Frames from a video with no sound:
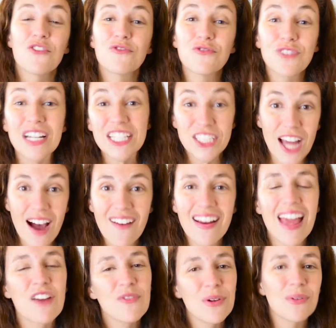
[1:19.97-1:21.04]
reach out
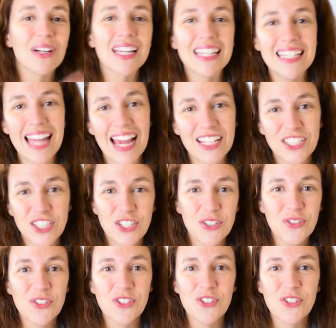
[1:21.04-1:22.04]
and we will connect you